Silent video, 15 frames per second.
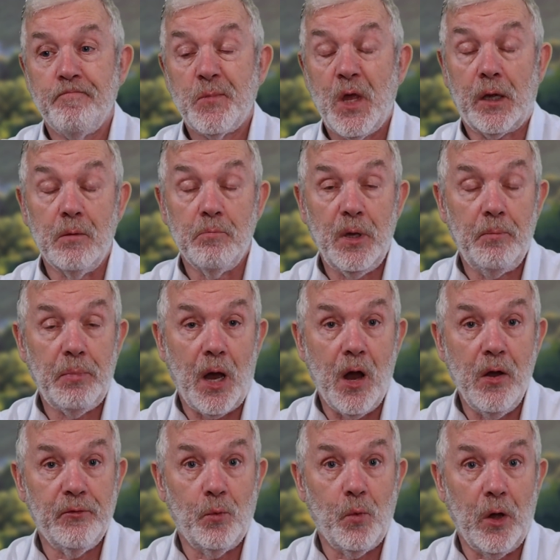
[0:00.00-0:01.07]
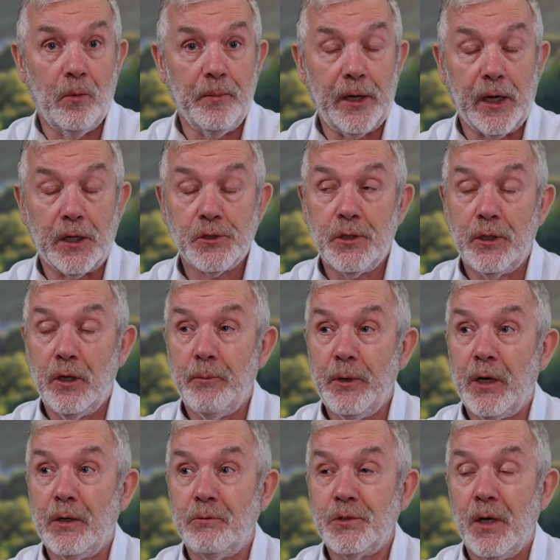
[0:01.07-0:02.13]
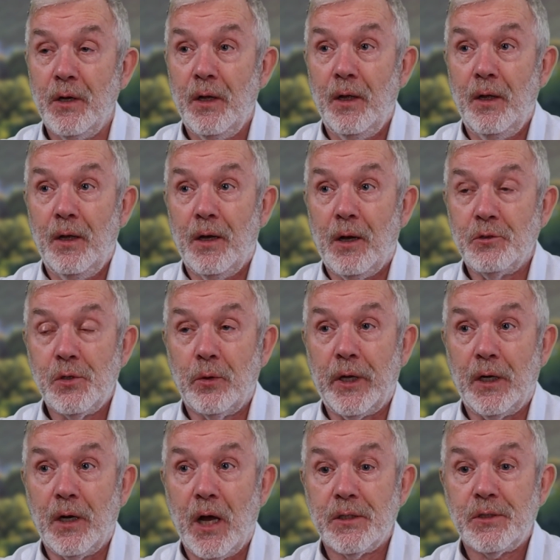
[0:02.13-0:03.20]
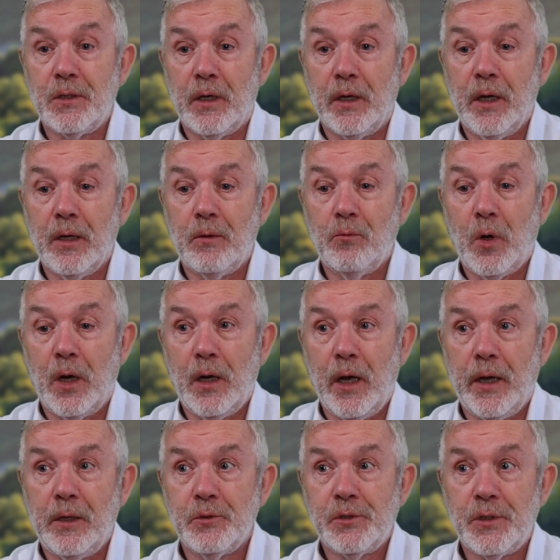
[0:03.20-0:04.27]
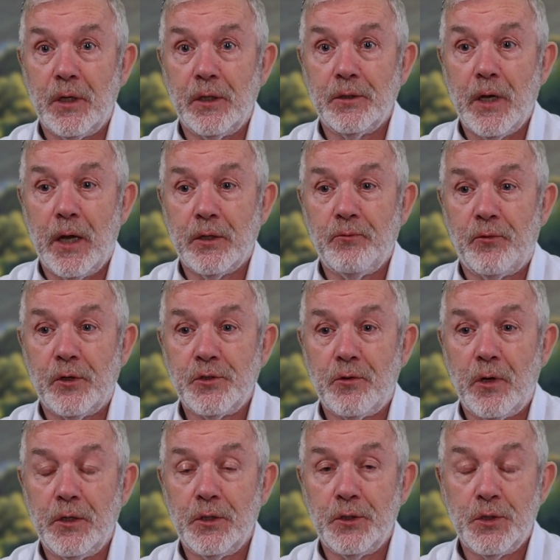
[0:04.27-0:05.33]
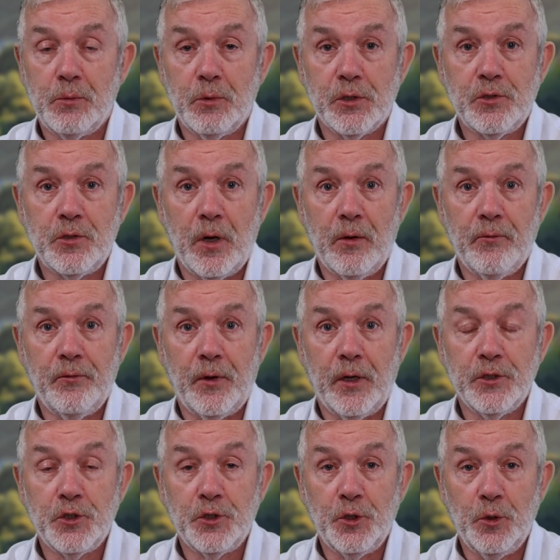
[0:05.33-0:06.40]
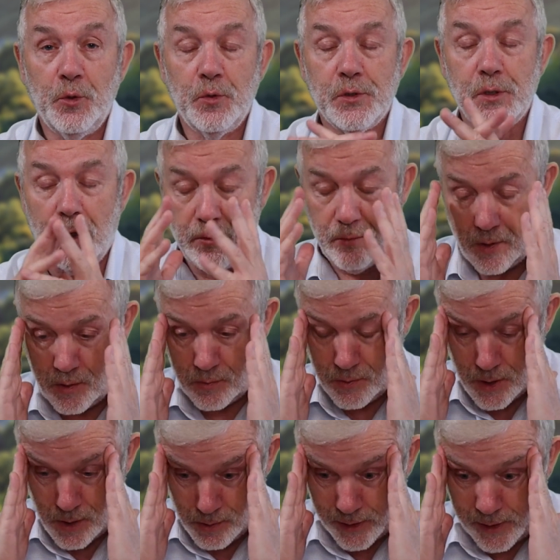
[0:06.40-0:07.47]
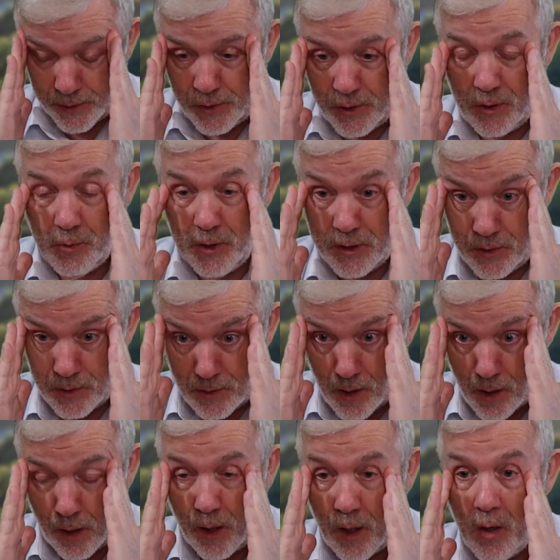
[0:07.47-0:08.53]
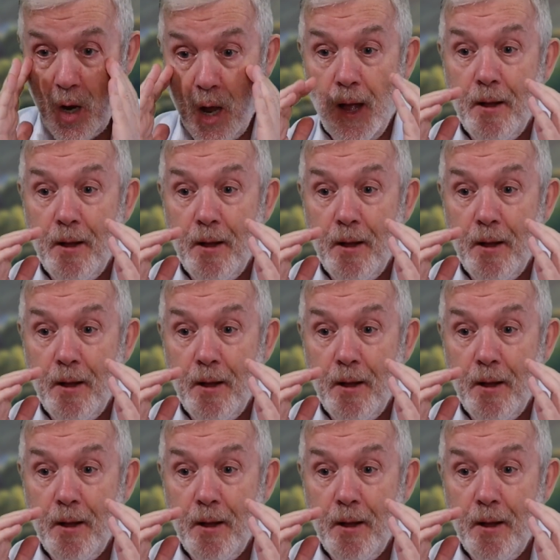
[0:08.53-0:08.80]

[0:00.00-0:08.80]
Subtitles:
It can be a bit overwhelming, actually. I mean, I was looking last night, and one lady was saying how frustrated she was trying to find shoes, and I thought, oh no, I can see where this is going to go.